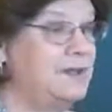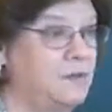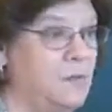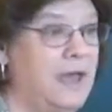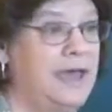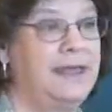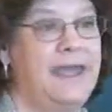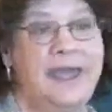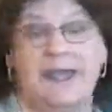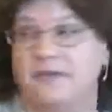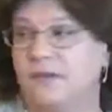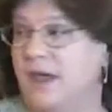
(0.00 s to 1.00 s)
as well
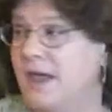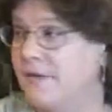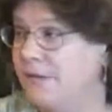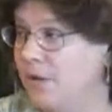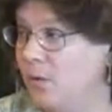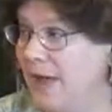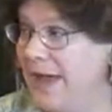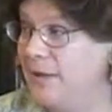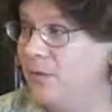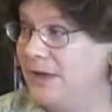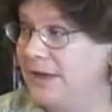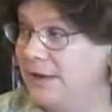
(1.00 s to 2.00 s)
as the
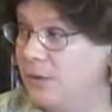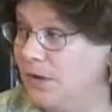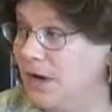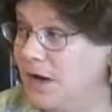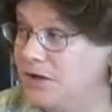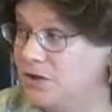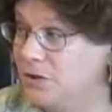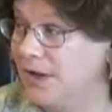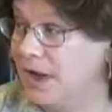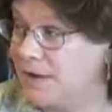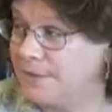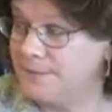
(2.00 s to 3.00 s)
way we are
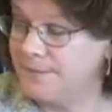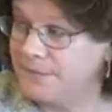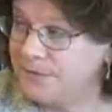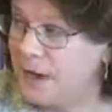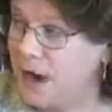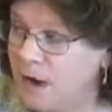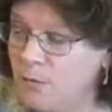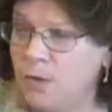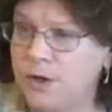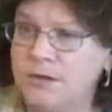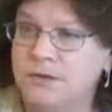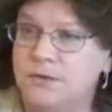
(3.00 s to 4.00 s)
doing our
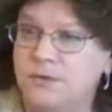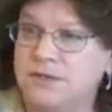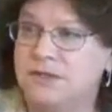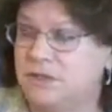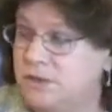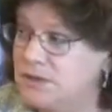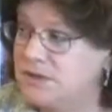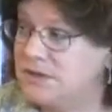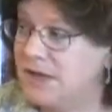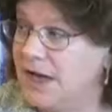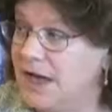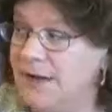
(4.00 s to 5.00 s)
work to reduce
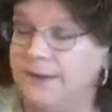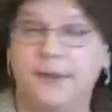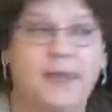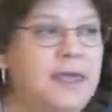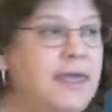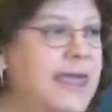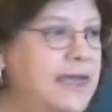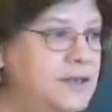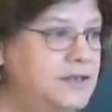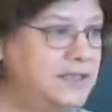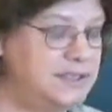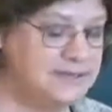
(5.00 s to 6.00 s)

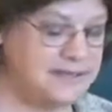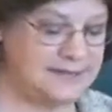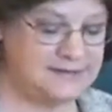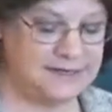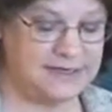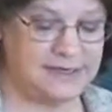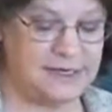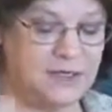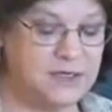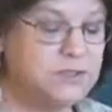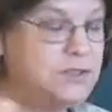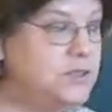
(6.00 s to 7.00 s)
energy intensity.
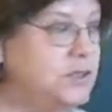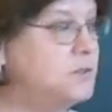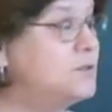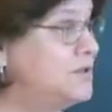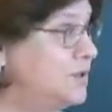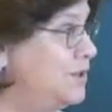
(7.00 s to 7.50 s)
2, to